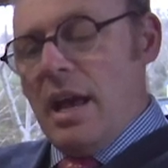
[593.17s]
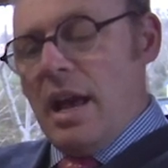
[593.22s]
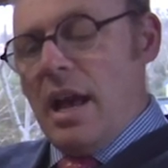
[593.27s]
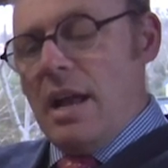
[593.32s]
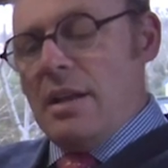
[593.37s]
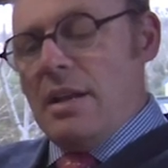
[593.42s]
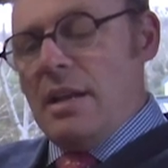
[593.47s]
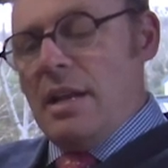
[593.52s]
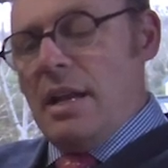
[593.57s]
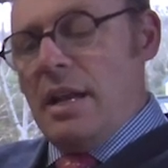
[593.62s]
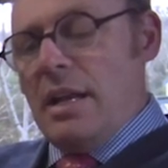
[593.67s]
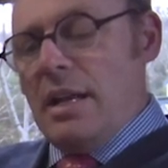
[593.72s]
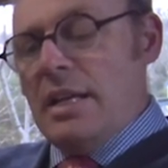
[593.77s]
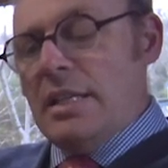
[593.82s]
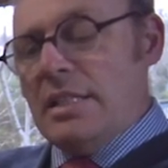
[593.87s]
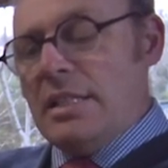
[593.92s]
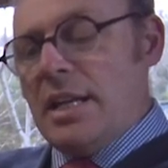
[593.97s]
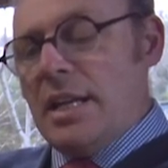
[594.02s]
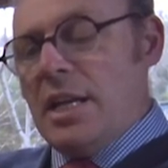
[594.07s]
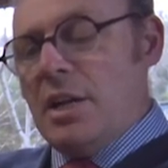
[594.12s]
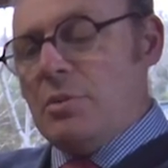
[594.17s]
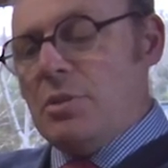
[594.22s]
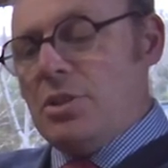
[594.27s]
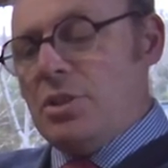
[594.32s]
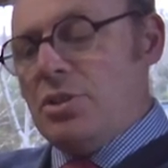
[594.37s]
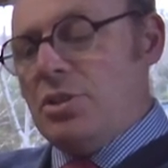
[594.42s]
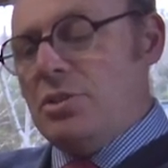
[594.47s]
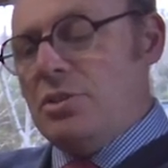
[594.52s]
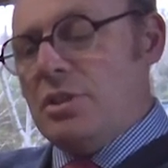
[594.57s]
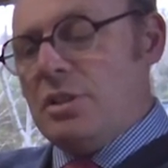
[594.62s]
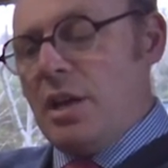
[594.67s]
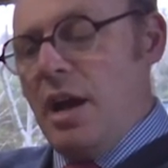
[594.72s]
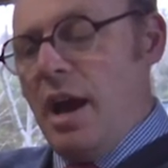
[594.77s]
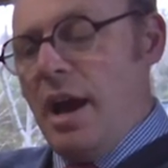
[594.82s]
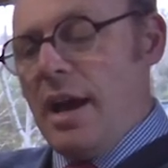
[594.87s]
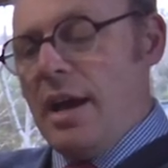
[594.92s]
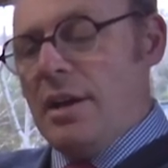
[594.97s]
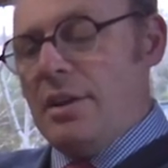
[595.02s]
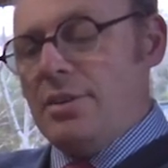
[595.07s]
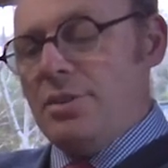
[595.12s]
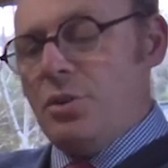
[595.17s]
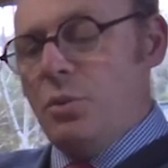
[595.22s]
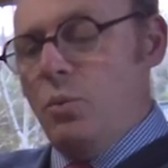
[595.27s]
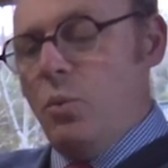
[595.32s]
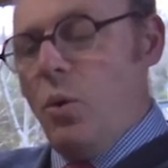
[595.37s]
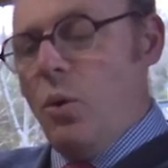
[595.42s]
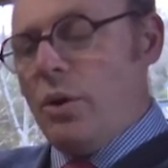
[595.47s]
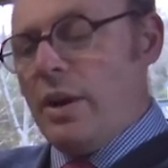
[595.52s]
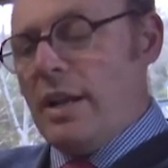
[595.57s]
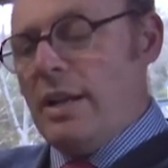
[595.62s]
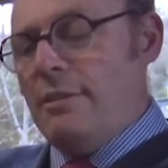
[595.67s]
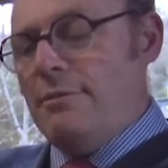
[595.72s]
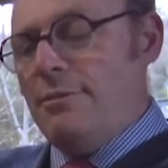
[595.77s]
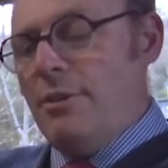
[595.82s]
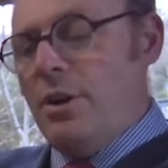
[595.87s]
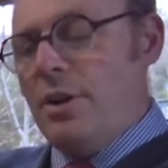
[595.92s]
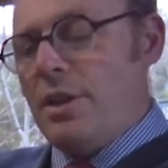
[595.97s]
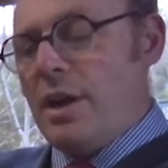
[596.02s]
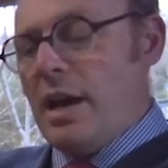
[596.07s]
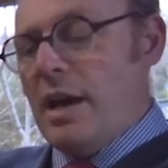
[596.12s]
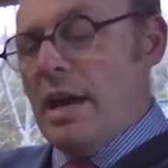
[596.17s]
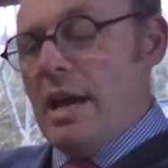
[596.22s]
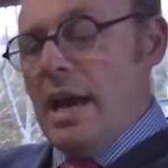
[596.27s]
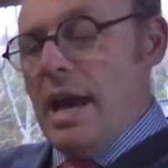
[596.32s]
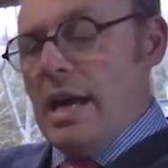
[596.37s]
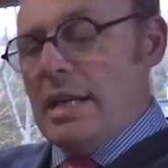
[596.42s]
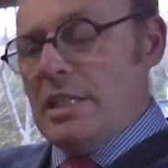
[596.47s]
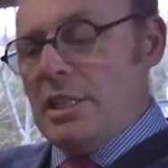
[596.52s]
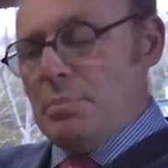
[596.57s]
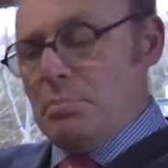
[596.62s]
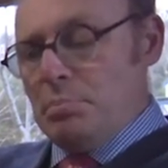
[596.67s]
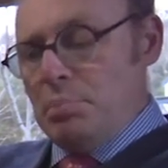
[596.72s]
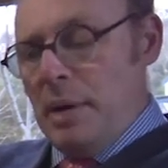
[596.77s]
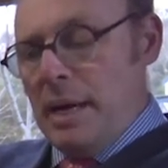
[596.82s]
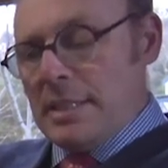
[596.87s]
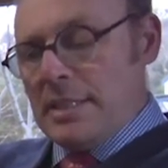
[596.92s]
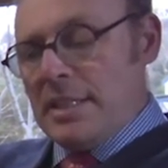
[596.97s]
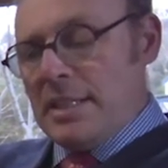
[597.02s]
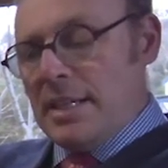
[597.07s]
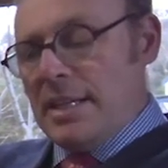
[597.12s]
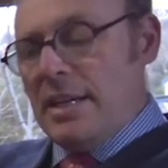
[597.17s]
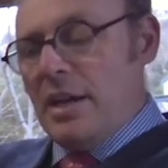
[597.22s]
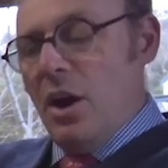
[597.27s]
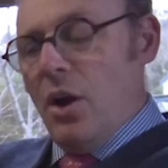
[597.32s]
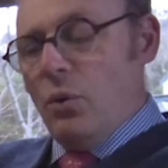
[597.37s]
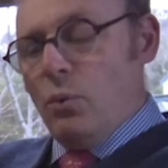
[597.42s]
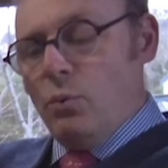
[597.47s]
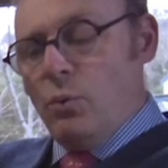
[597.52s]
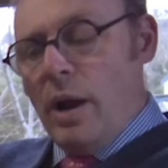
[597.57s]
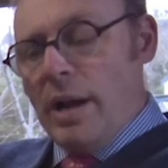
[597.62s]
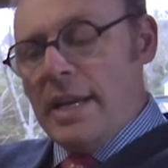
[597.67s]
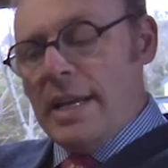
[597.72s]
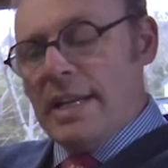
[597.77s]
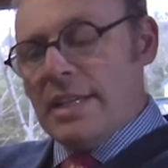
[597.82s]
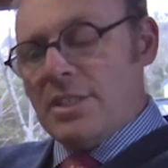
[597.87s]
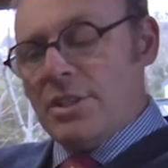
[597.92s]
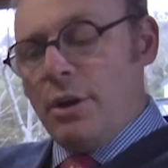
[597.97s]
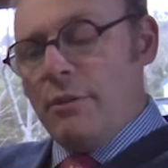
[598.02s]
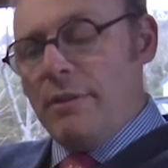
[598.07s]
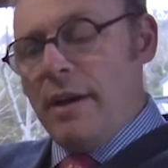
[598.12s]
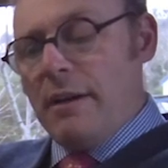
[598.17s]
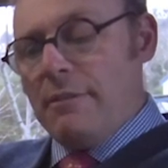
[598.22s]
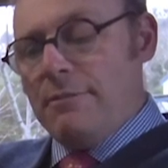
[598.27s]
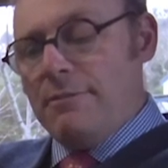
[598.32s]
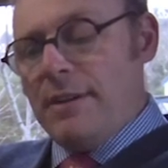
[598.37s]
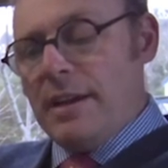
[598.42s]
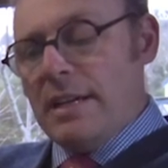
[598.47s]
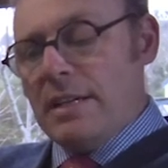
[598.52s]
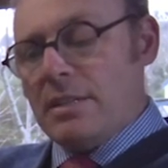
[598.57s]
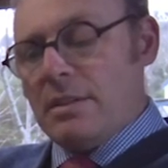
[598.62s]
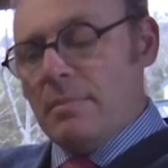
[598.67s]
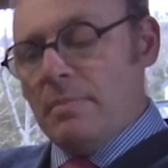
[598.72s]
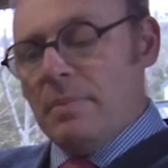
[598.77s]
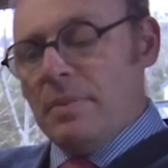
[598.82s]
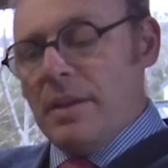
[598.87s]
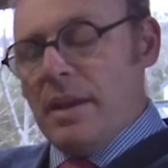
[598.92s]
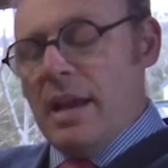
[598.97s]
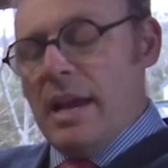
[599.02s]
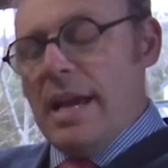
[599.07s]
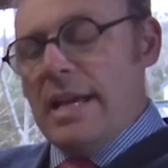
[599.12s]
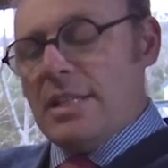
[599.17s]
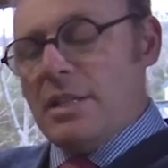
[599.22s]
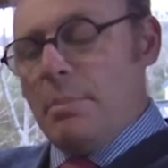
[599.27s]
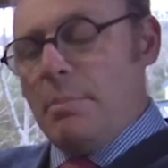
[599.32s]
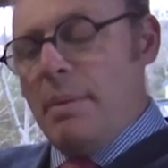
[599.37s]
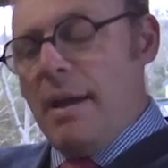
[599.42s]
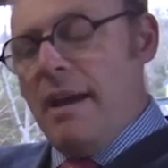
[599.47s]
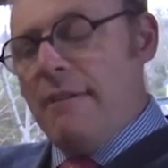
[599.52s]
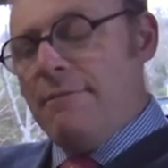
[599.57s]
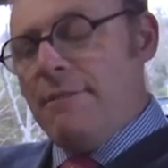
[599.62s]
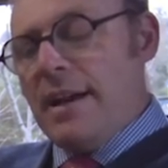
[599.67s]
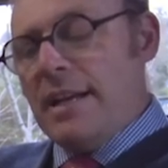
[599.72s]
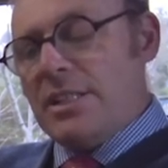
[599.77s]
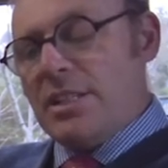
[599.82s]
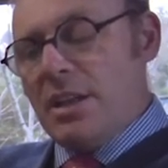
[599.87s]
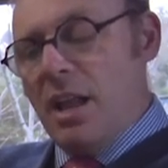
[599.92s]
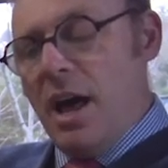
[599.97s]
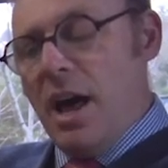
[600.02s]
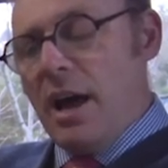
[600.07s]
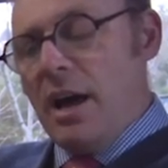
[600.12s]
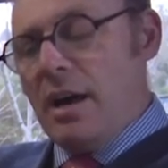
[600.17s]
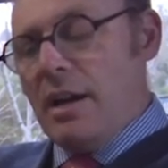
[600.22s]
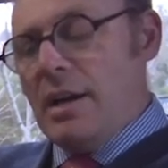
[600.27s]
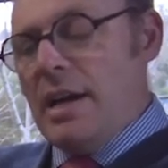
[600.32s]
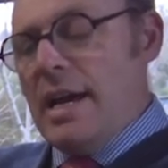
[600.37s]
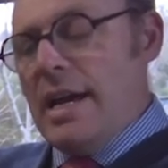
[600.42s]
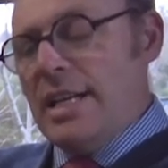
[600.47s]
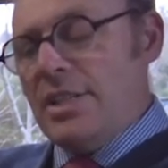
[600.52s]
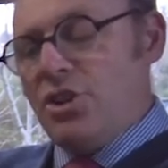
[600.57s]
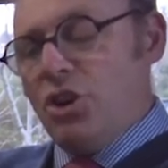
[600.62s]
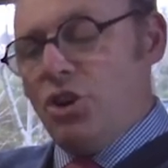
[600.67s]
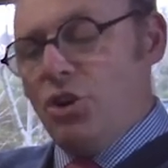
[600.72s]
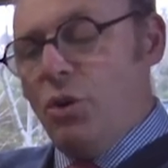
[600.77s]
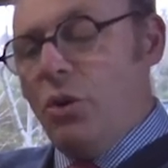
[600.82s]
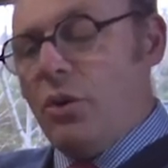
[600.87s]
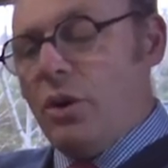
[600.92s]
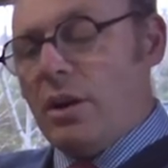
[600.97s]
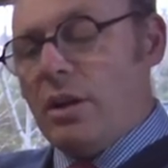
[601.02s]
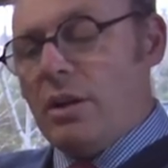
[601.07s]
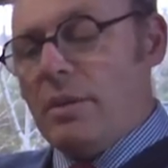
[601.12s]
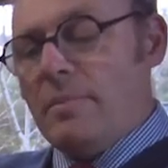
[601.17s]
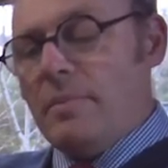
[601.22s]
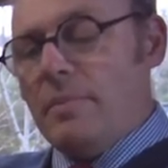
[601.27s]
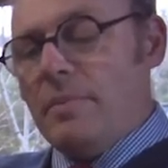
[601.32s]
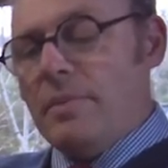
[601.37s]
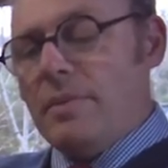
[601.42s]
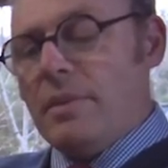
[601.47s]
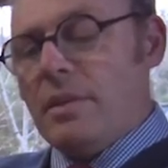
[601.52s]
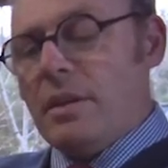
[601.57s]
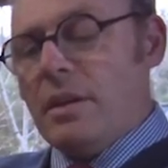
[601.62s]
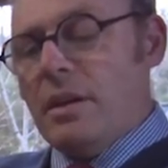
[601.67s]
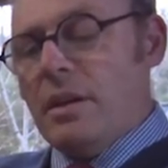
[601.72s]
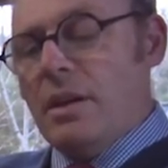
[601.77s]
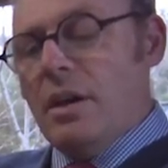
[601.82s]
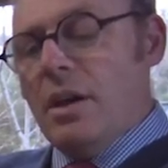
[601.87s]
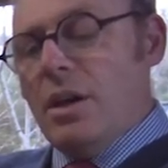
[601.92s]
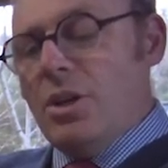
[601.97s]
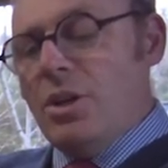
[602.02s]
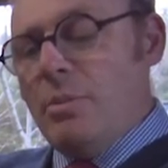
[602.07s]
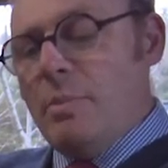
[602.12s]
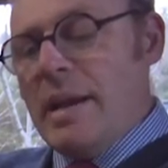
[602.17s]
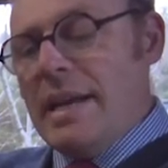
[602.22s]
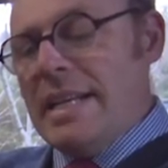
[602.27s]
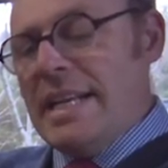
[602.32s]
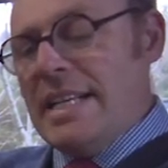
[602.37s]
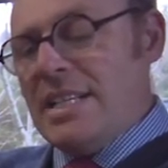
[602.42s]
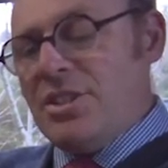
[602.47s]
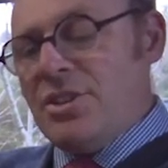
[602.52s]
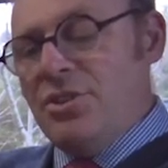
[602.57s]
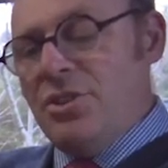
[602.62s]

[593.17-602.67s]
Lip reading: And he said he was too tired to walk any further, and he's practically running us off our feet. He's a barefaced liar. He's a crook." "You mean he's